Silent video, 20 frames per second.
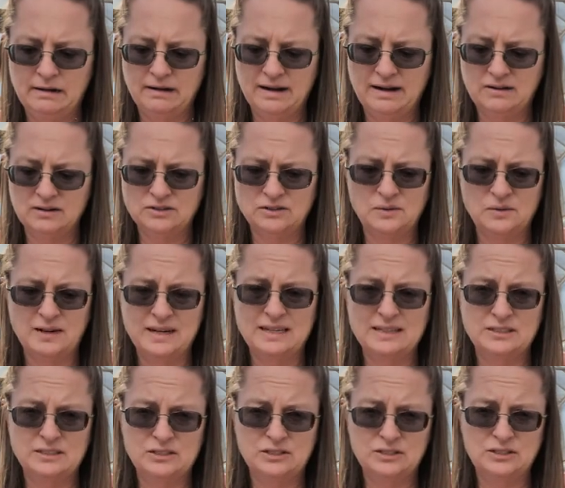in Arizona
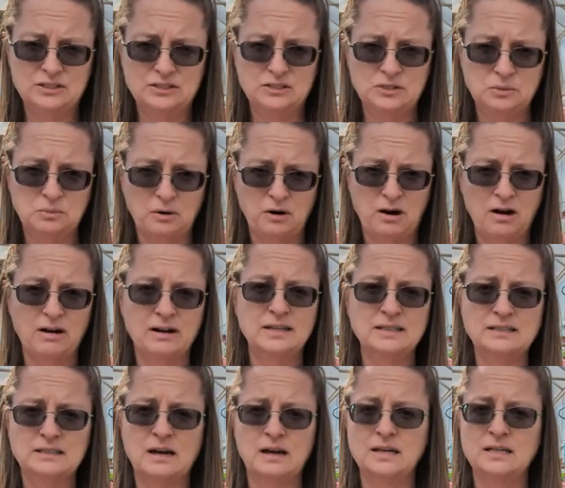is super hard and it's
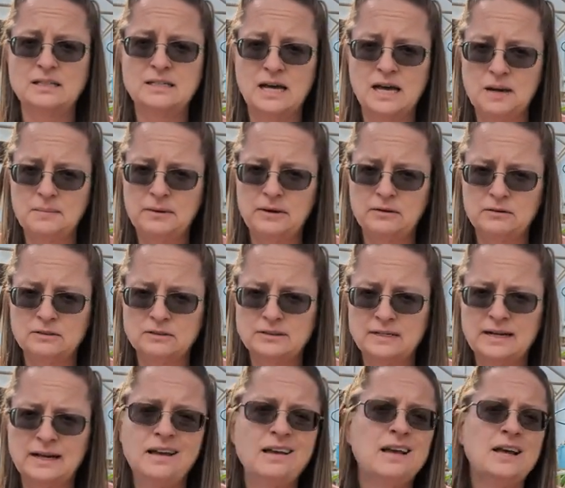got a ton of minerals in
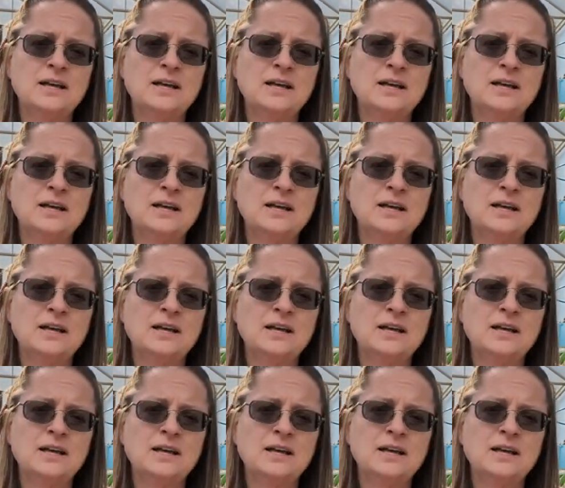it,